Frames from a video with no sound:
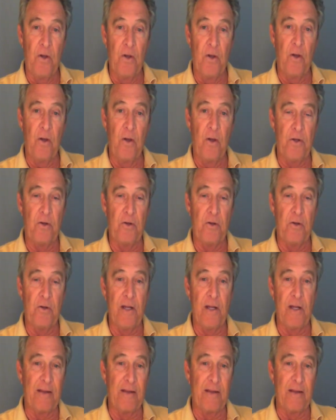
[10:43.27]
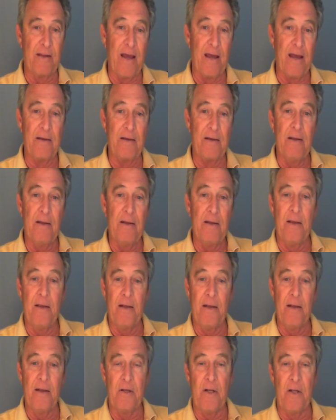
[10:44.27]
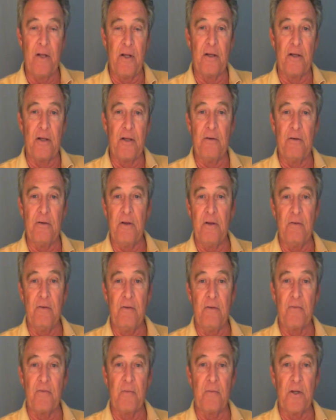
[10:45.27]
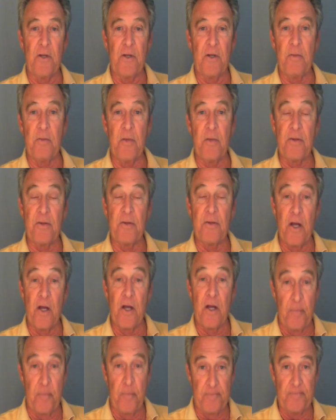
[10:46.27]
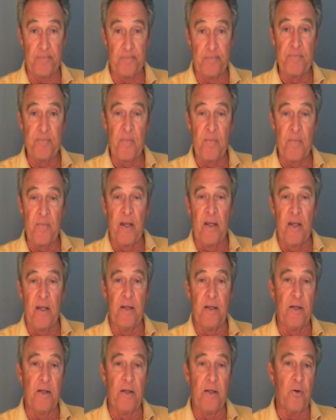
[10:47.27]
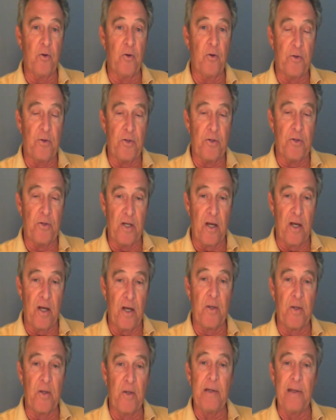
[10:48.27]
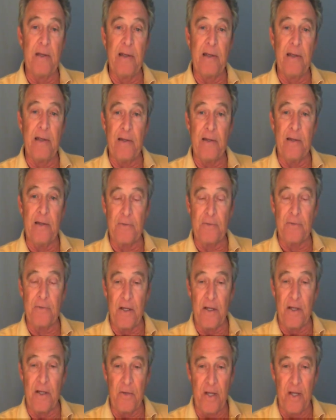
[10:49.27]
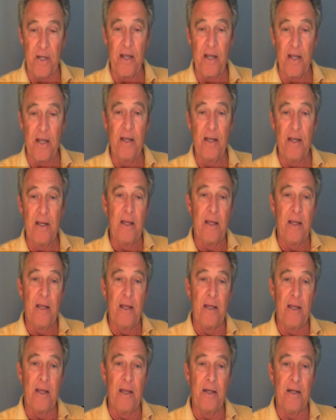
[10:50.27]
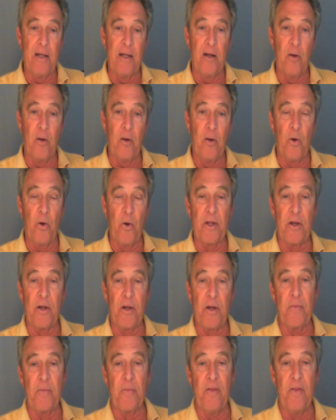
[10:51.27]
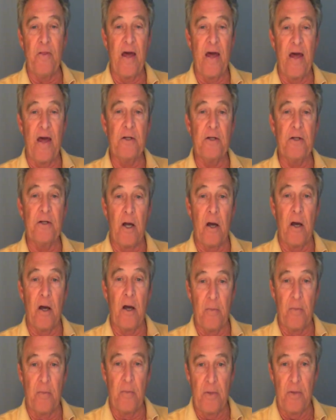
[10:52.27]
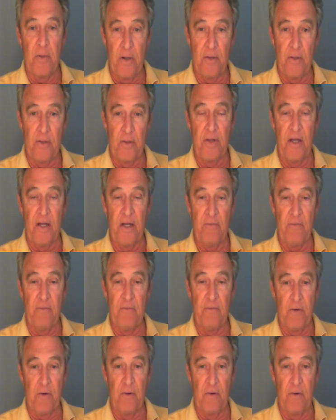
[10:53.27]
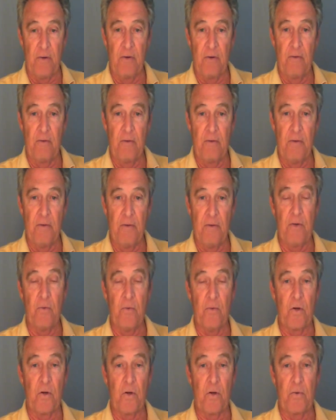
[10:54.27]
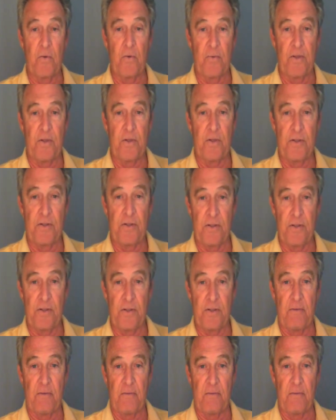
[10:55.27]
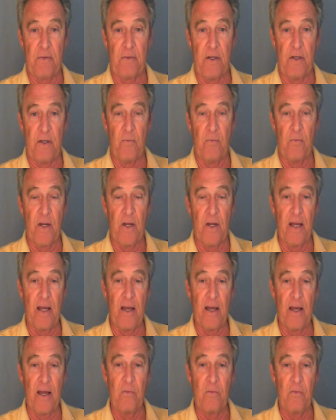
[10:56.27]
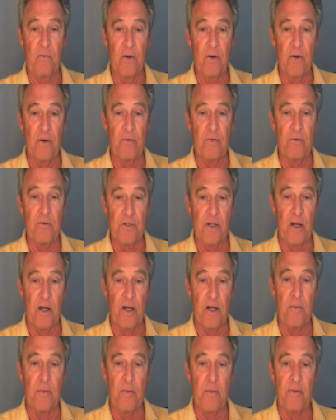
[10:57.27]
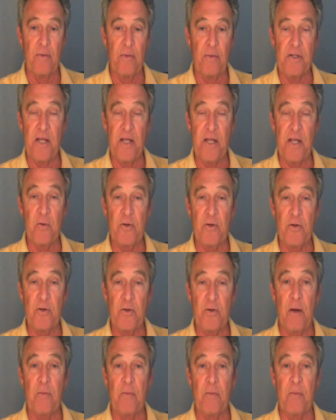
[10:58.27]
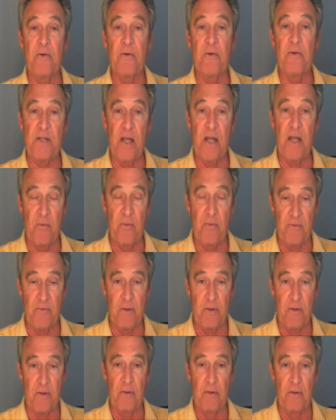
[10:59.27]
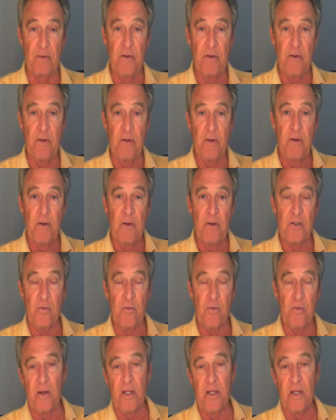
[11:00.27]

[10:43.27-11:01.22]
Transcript: and when you click that, it's going to ask you to give the information about the job, and then you'll put the job in and you'll say OK, and it'll bring up that job under that vendor for you to work with the rest of the stuff. Okay, right now we're under the job of the sample job for the sample vendor. So all